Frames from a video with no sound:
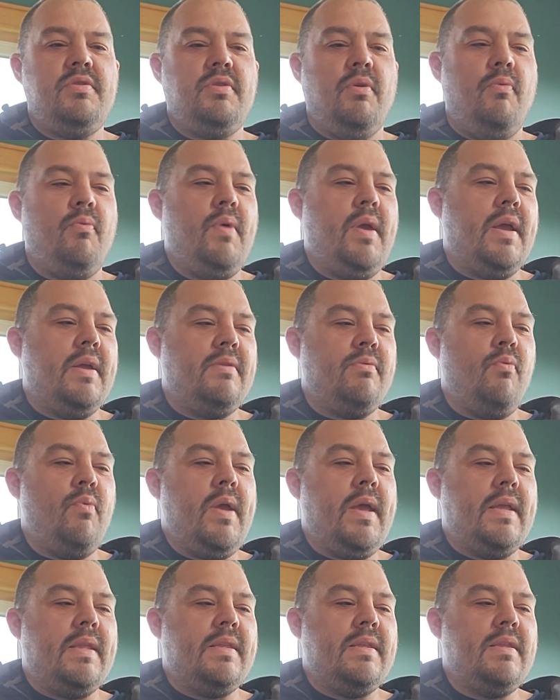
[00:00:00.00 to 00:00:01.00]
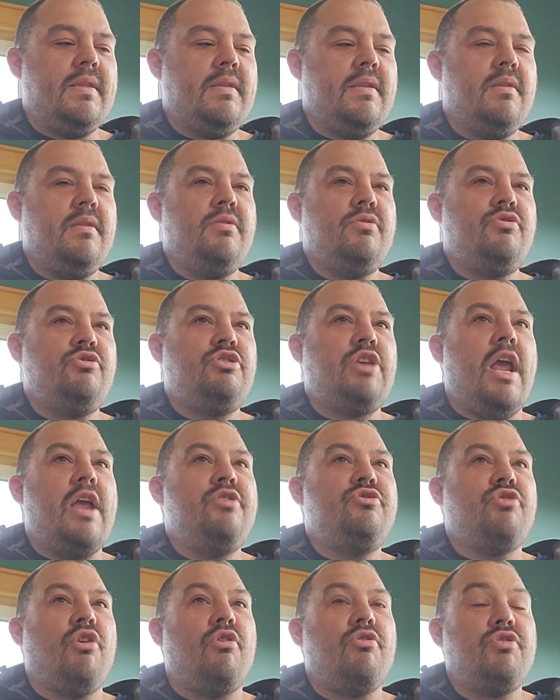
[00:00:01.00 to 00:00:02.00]
we can
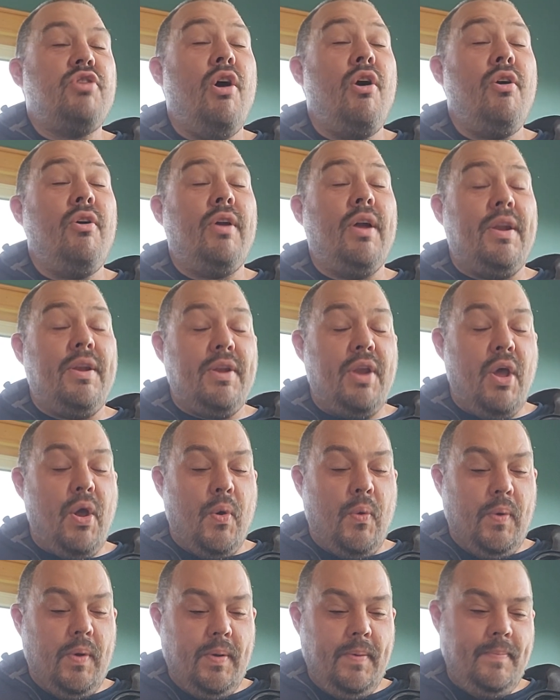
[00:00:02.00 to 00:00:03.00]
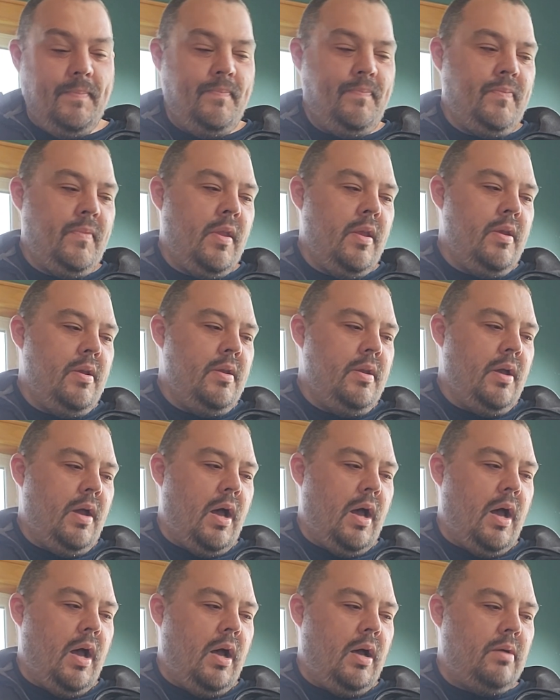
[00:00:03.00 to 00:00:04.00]
change our target note.
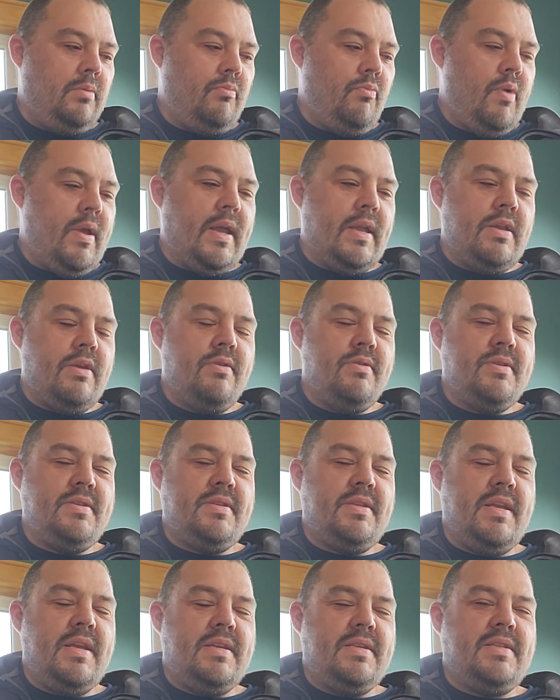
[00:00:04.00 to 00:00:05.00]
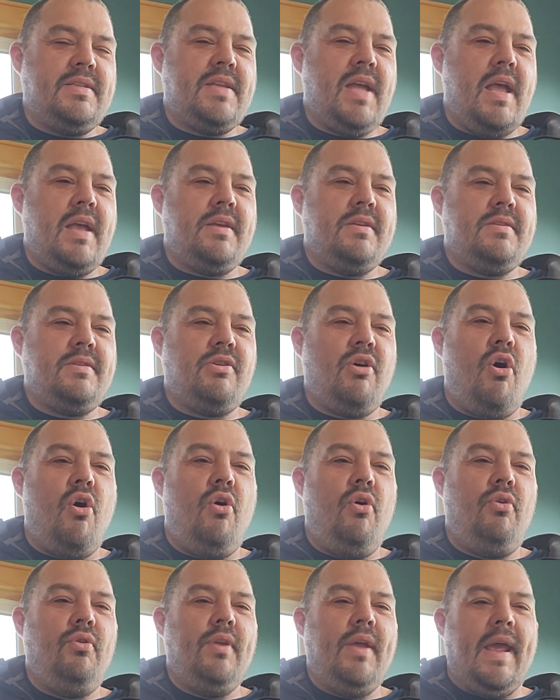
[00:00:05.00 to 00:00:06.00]
We can use these things
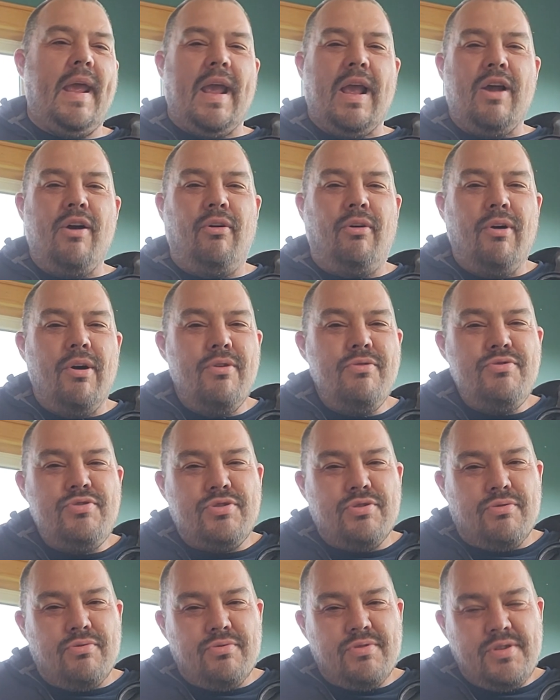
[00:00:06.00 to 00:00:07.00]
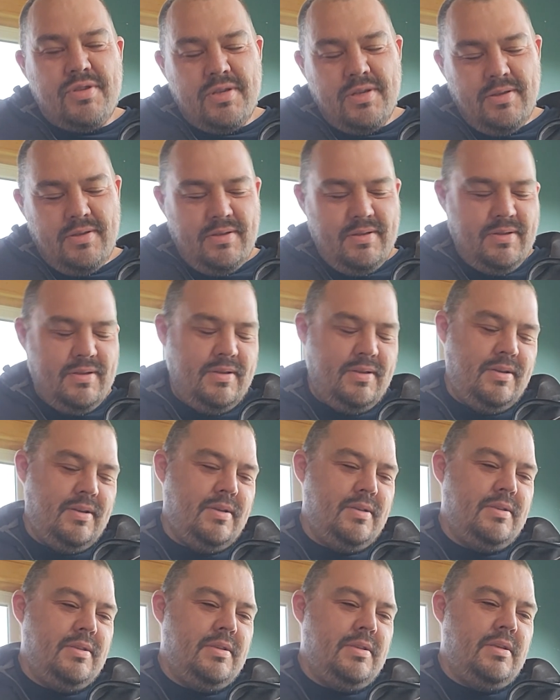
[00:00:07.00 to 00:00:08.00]
called enclosures.
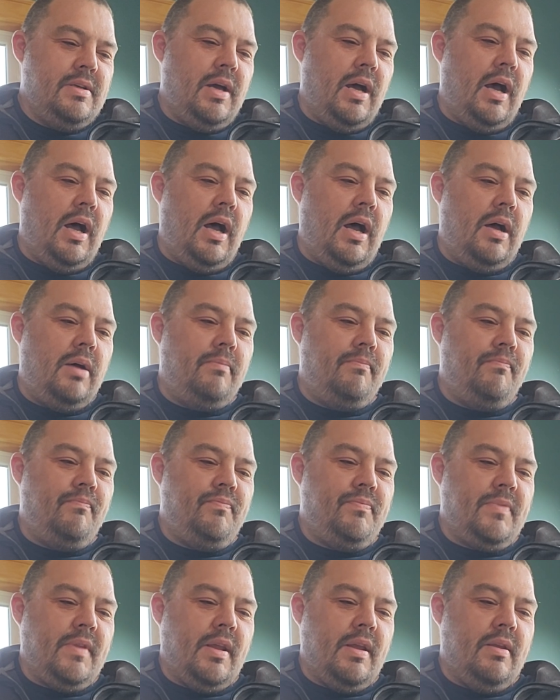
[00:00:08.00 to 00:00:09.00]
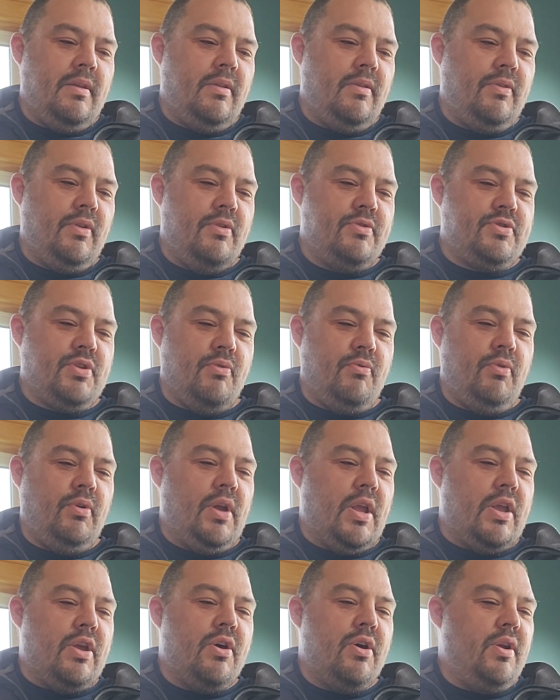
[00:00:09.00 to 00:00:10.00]
Those are
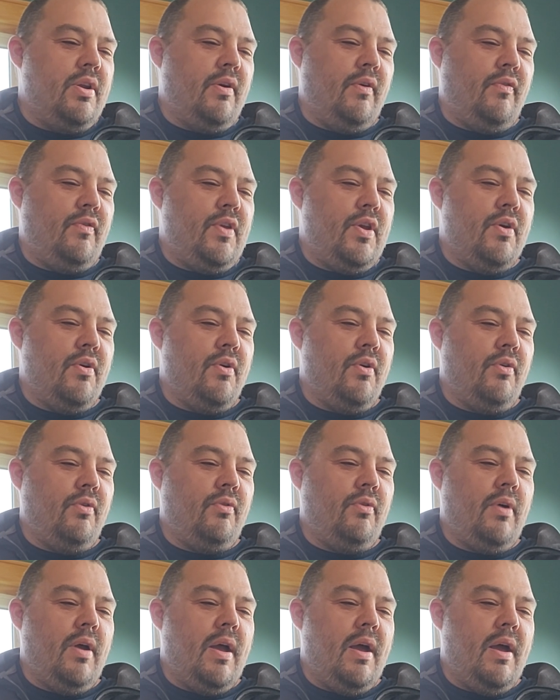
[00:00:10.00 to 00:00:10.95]
really good if you're